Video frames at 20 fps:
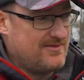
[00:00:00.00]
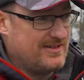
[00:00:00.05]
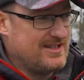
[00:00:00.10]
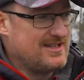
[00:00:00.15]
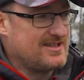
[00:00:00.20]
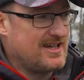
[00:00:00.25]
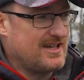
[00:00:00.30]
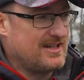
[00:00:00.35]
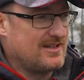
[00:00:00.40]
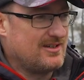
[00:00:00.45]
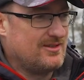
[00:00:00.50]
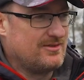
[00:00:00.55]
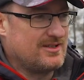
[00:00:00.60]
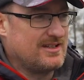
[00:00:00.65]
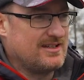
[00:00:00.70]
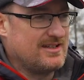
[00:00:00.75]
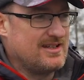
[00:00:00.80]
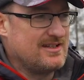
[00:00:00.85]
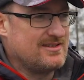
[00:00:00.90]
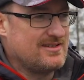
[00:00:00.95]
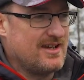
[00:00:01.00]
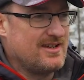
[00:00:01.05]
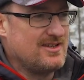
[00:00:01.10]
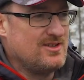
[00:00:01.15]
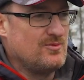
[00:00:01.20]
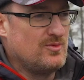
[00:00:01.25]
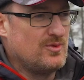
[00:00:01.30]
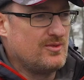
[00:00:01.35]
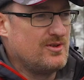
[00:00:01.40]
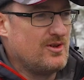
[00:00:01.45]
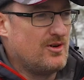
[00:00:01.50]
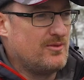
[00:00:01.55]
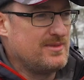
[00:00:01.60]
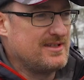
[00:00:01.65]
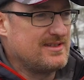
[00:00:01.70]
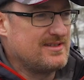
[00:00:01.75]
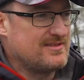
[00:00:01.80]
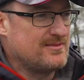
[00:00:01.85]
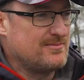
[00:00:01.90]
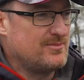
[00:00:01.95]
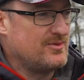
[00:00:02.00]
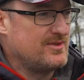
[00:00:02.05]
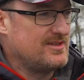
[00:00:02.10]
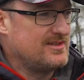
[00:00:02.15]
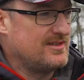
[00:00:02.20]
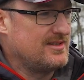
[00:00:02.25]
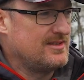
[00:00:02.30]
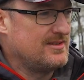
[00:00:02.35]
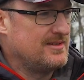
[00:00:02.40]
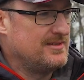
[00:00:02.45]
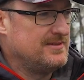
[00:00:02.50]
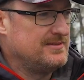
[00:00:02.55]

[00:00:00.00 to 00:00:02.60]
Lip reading: take a look at these and you will not be disappointed.